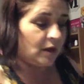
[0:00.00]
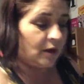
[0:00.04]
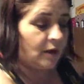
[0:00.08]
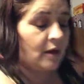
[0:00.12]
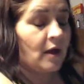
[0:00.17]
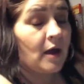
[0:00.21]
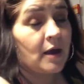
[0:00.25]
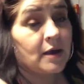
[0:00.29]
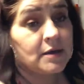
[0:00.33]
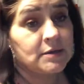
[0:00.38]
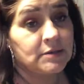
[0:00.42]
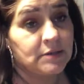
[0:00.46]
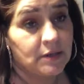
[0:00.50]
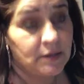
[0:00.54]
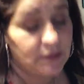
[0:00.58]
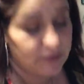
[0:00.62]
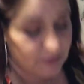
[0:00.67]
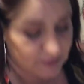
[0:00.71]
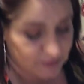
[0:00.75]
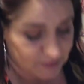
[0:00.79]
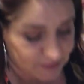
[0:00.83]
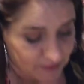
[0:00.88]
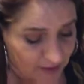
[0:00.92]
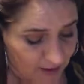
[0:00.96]
Guys, it
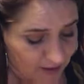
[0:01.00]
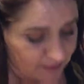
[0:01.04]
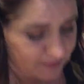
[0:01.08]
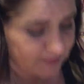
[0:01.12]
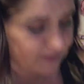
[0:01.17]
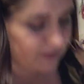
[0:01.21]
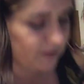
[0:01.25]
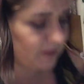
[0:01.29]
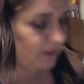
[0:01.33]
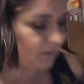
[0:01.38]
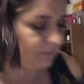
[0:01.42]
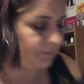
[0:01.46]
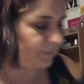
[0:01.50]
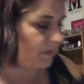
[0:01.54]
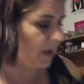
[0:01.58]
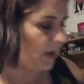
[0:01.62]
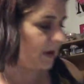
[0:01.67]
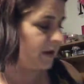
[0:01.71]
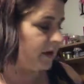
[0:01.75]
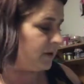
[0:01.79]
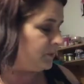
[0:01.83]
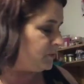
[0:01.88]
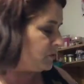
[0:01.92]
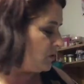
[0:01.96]
is 90, I
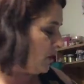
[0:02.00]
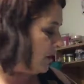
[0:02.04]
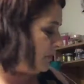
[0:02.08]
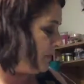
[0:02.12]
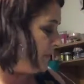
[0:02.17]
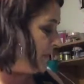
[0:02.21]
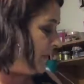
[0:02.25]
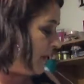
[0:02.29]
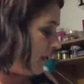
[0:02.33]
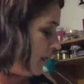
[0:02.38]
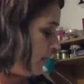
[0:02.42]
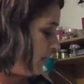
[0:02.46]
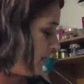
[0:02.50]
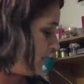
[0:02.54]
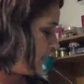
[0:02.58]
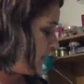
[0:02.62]
keep dropping that.